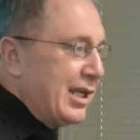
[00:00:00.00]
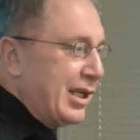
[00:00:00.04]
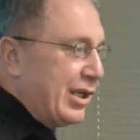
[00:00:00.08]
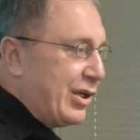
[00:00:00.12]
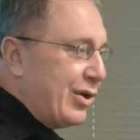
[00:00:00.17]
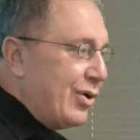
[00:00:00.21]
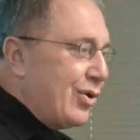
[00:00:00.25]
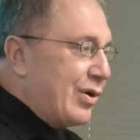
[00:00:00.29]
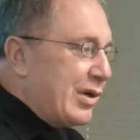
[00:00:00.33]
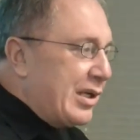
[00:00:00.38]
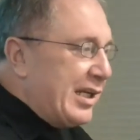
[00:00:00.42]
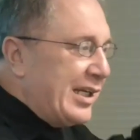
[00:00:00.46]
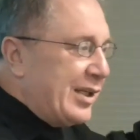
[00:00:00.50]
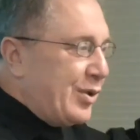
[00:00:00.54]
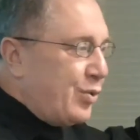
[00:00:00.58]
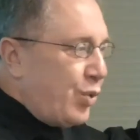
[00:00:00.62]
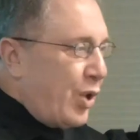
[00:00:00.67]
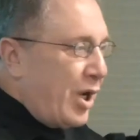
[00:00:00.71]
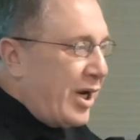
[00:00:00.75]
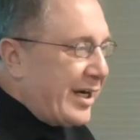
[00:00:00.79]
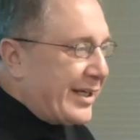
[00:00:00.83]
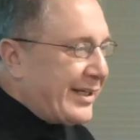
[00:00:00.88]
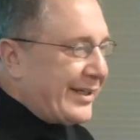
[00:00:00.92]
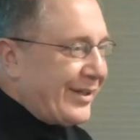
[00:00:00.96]
Euclid
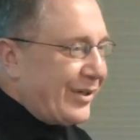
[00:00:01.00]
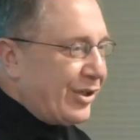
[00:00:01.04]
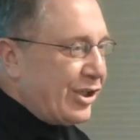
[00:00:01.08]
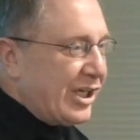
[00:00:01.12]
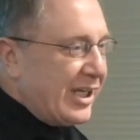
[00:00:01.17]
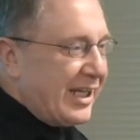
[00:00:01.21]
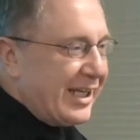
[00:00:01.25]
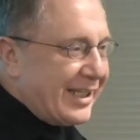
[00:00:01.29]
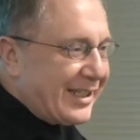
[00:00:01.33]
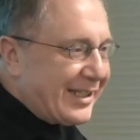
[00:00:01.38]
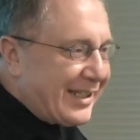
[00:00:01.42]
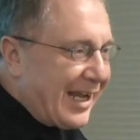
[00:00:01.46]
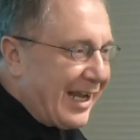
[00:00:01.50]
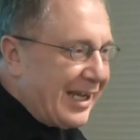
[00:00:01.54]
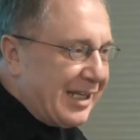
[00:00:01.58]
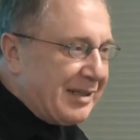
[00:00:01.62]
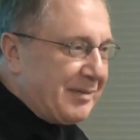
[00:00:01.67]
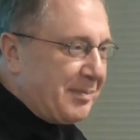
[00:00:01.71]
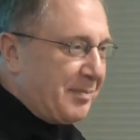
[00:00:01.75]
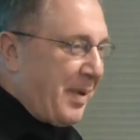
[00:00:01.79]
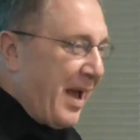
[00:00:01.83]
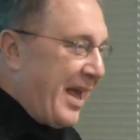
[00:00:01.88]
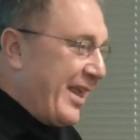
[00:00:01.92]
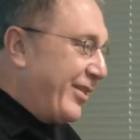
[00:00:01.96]
worked on it,
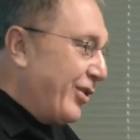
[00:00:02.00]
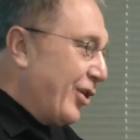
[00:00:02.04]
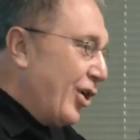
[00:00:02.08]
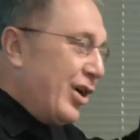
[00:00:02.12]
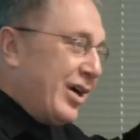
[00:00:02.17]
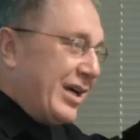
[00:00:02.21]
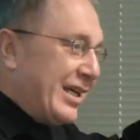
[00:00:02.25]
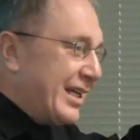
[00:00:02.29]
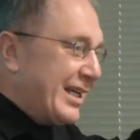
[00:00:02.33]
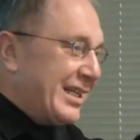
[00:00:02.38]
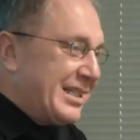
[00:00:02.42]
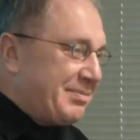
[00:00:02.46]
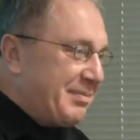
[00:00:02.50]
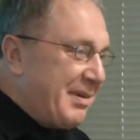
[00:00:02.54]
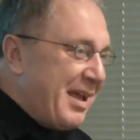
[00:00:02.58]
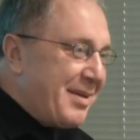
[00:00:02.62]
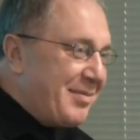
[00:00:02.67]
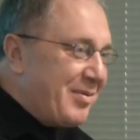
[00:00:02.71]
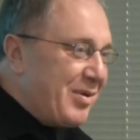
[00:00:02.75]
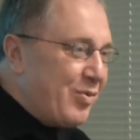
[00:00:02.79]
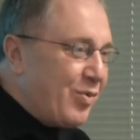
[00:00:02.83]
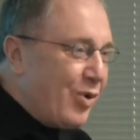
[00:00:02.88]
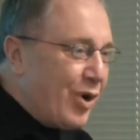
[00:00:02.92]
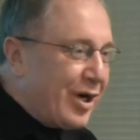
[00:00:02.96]
and Pythagoras
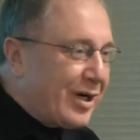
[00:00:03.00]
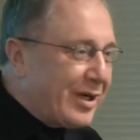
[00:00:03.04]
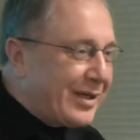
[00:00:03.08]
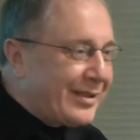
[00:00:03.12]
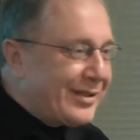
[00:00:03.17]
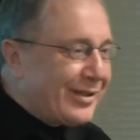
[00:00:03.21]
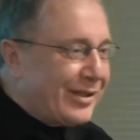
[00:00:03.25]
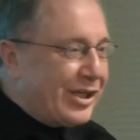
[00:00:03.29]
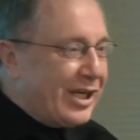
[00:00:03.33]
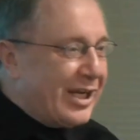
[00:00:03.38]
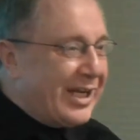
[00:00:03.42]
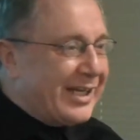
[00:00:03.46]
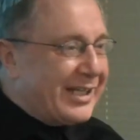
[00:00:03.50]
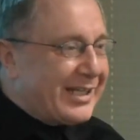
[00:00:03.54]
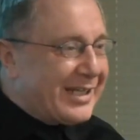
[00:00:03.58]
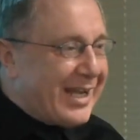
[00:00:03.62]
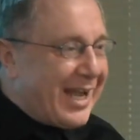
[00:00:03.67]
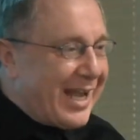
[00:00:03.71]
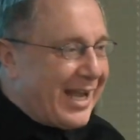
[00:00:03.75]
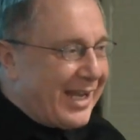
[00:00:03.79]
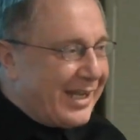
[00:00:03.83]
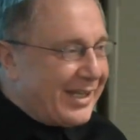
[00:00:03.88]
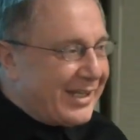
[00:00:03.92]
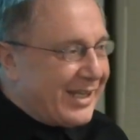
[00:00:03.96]
maybe worked on it,
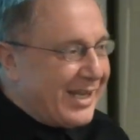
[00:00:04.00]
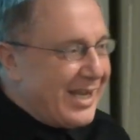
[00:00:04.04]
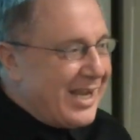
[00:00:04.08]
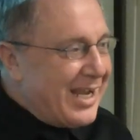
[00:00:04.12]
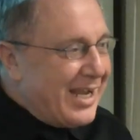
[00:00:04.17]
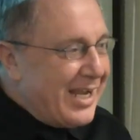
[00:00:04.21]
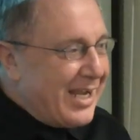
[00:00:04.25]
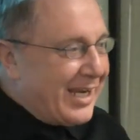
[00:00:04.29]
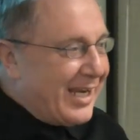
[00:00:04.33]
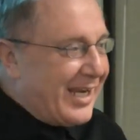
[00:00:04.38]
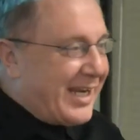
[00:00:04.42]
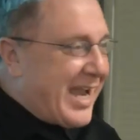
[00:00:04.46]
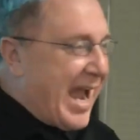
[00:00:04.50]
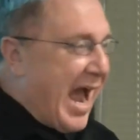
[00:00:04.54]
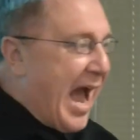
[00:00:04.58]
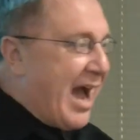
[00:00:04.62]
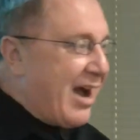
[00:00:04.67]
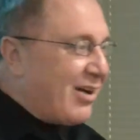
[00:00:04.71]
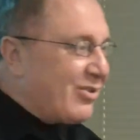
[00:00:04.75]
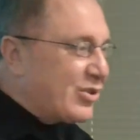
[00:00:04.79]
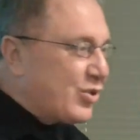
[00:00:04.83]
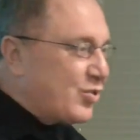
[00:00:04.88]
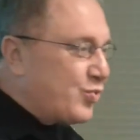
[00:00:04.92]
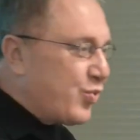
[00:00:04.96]
and
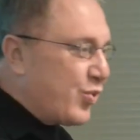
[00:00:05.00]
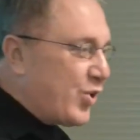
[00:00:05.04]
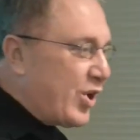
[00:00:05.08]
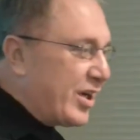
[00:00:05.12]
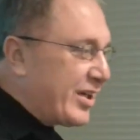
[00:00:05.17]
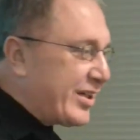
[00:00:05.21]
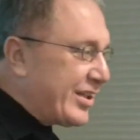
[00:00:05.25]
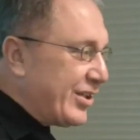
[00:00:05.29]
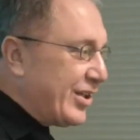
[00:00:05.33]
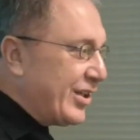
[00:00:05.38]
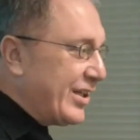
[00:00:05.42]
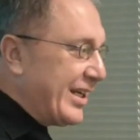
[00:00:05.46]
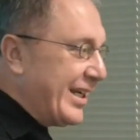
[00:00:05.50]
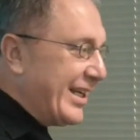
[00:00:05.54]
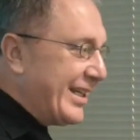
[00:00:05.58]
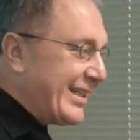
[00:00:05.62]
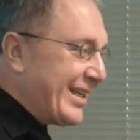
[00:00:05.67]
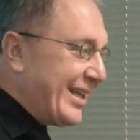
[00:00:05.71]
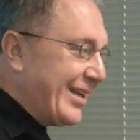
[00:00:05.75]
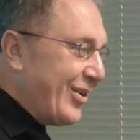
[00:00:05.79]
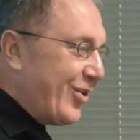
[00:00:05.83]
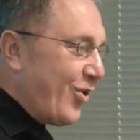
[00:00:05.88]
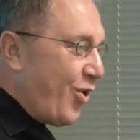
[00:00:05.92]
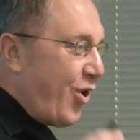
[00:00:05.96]
Gauss worked on
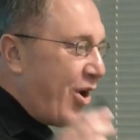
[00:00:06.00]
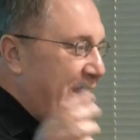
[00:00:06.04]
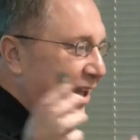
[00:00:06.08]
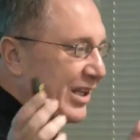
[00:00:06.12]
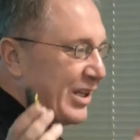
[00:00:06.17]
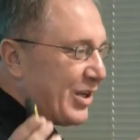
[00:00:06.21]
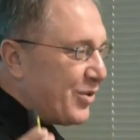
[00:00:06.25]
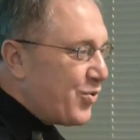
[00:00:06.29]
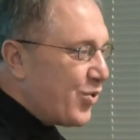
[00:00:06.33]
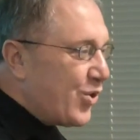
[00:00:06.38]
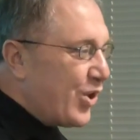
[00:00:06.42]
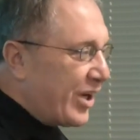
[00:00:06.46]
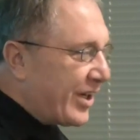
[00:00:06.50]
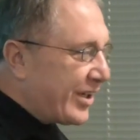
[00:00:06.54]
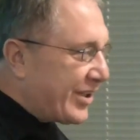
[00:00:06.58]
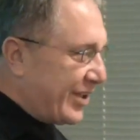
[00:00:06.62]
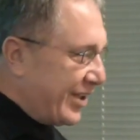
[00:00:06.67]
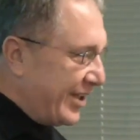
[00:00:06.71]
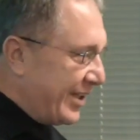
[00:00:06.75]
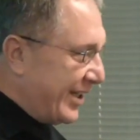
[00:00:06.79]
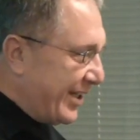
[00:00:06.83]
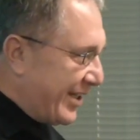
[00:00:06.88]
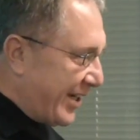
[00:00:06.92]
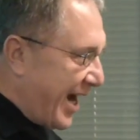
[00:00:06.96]
it, and Euler worked
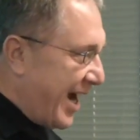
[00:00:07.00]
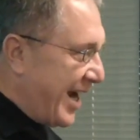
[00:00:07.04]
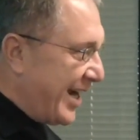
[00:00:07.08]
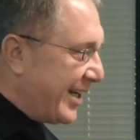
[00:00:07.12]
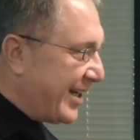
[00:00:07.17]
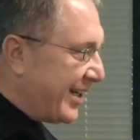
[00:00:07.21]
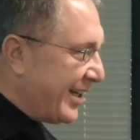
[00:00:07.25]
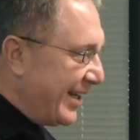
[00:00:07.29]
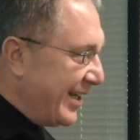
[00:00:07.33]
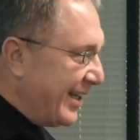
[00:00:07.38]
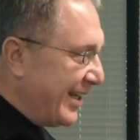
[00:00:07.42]
on it, right?